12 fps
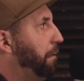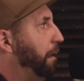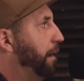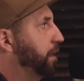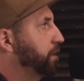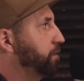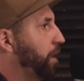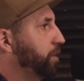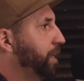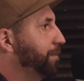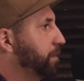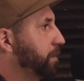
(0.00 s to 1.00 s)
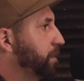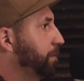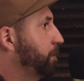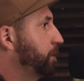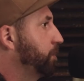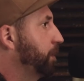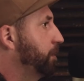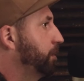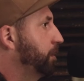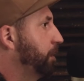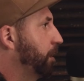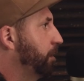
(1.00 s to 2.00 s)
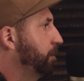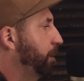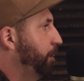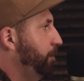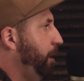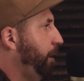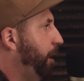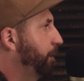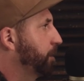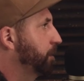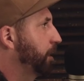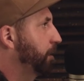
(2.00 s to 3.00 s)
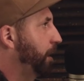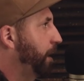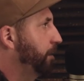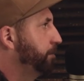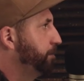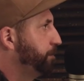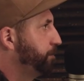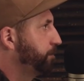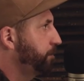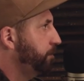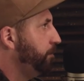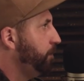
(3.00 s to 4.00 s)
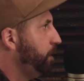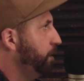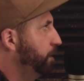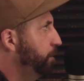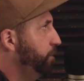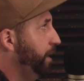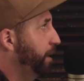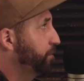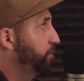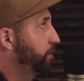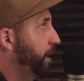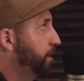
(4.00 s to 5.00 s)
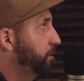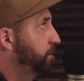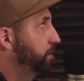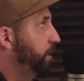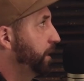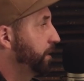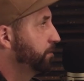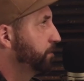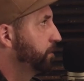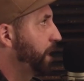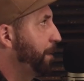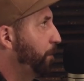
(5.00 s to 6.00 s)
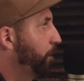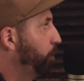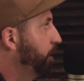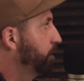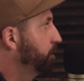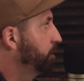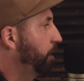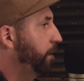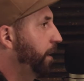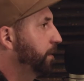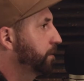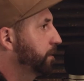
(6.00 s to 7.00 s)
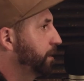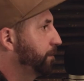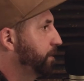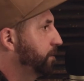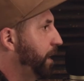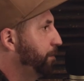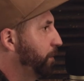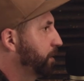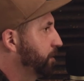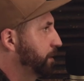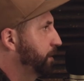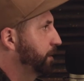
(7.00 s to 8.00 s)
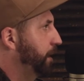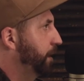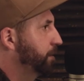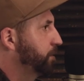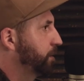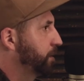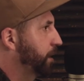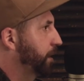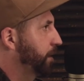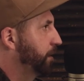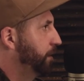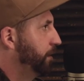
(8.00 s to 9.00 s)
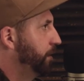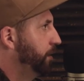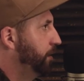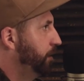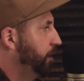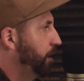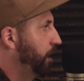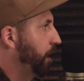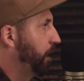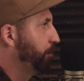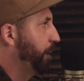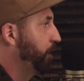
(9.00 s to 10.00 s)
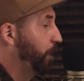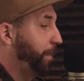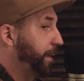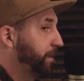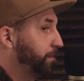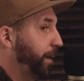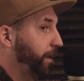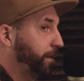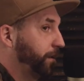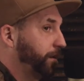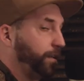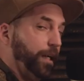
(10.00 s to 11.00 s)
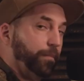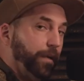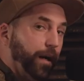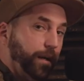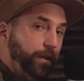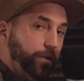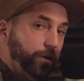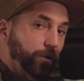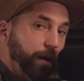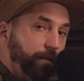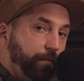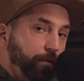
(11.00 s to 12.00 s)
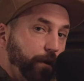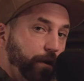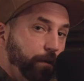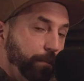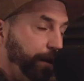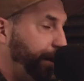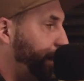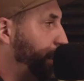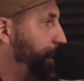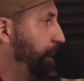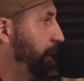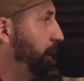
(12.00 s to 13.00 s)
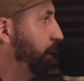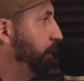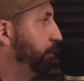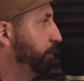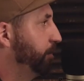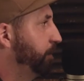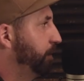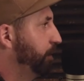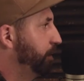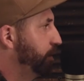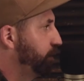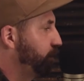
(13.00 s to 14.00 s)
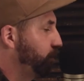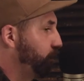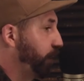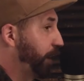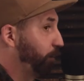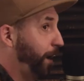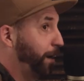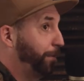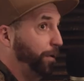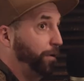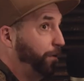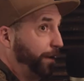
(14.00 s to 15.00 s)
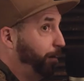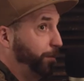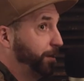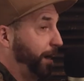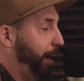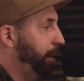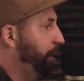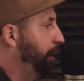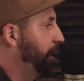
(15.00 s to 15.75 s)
I just draw shapes that are similar to it. You know, mm -hmm. I'm like that kind of looks like that. Usually, I also try and sneak skateboard wheels into things because I've been skateboarding since I was like ten. So it's like, uh, by no means am I good, and I'm not going to do a tre flip for you. But um, we can ride a bowl. That would be tight.